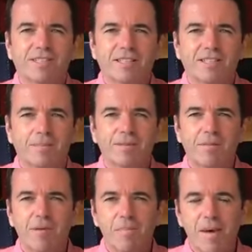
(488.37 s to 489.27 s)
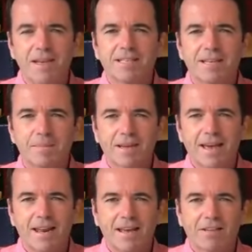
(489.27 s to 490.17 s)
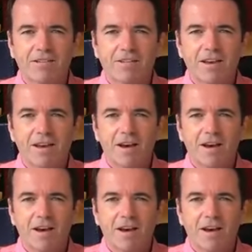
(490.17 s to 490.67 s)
to some of the basic mechanics